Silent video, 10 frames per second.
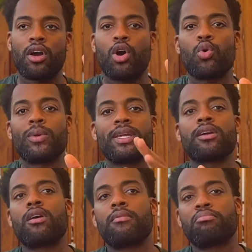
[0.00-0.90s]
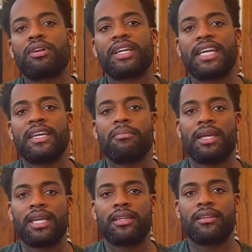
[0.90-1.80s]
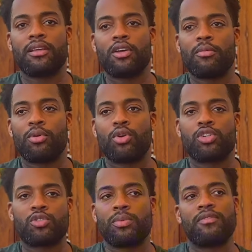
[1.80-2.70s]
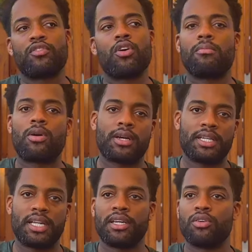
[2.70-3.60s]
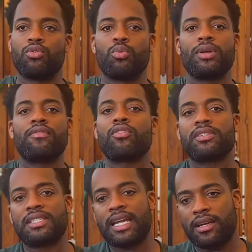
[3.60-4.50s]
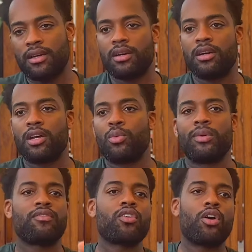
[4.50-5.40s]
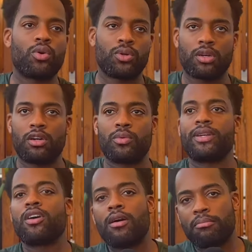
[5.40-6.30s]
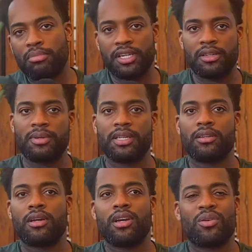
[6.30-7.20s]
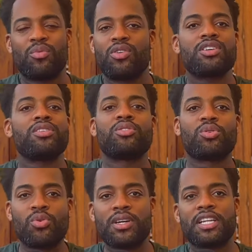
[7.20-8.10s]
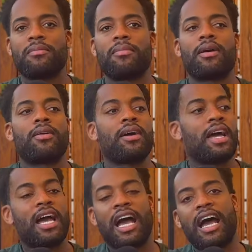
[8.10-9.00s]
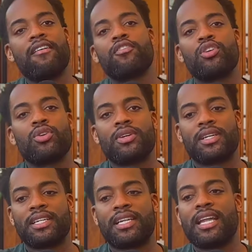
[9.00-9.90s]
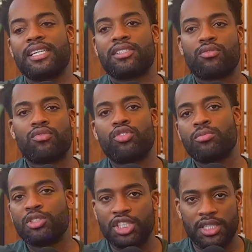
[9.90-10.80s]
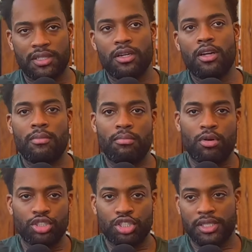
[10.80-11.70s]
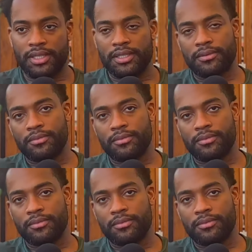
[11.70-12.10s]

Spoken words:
oh, we can't bring him in because we've got Martinelli, or we've got Saka, we've got Odegaard, we can't bring them in. What are you talking about? Have a look at the likes of Real Madrid, Modric,